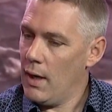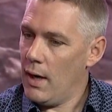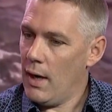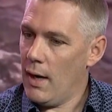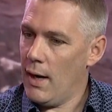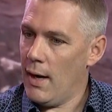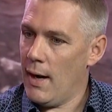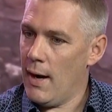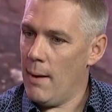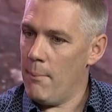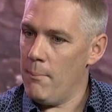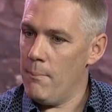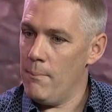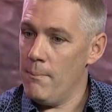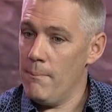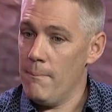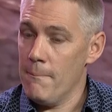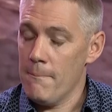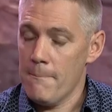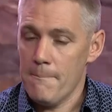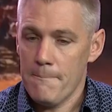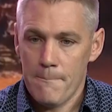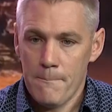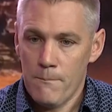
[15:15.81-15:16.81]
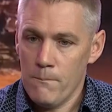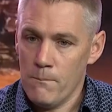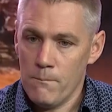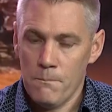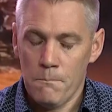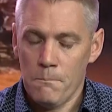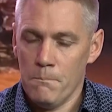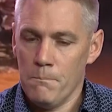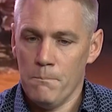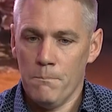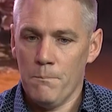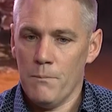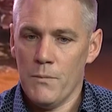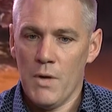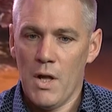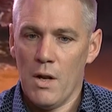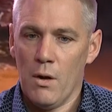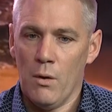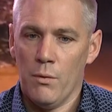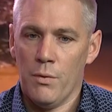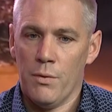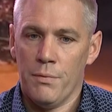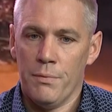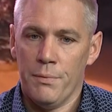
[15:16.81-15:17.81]

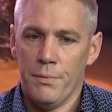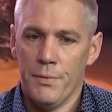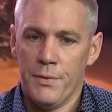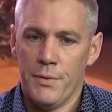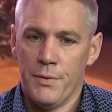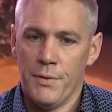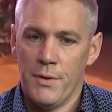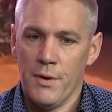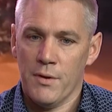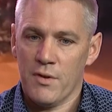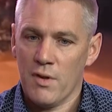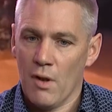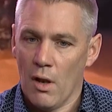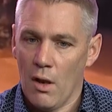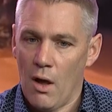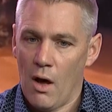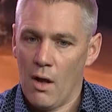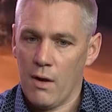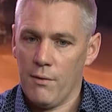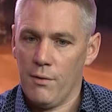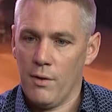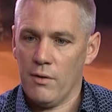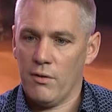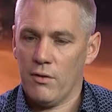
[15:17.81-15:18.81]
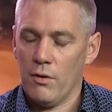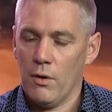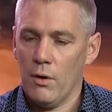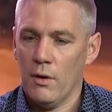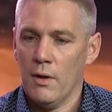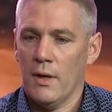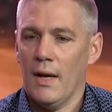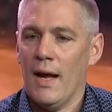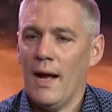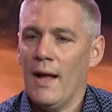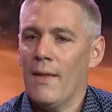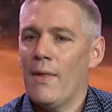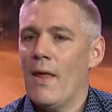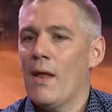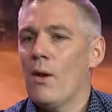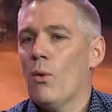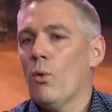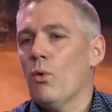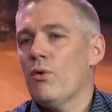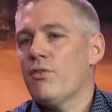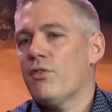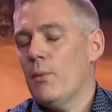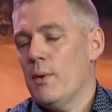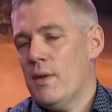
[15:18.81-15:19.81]
There's a lot of uncertainty. And then
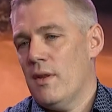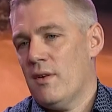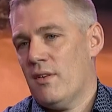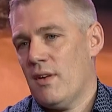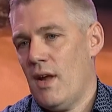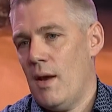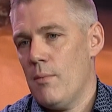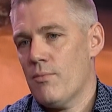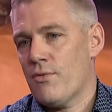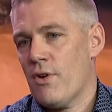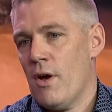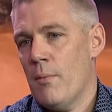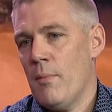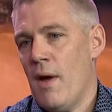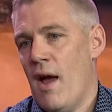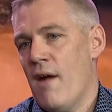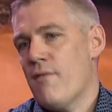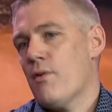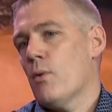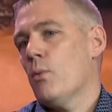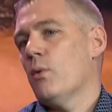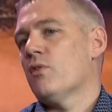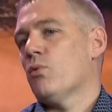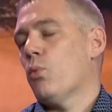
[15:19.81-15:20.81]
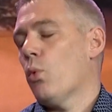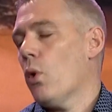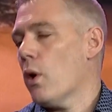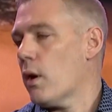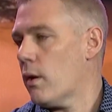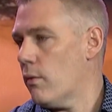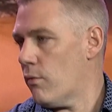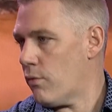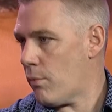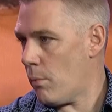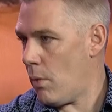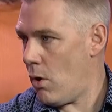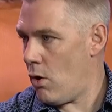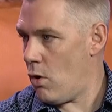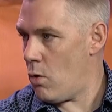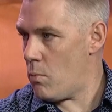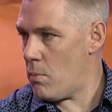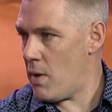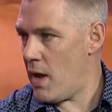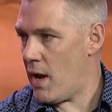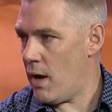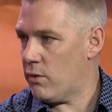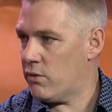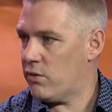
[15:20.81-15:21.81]
also at the same time, everyone's working from home
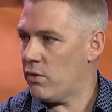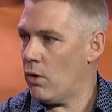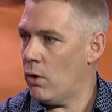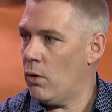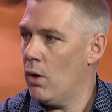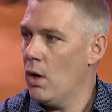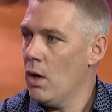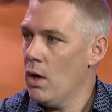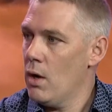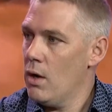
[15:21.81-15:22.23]
now. So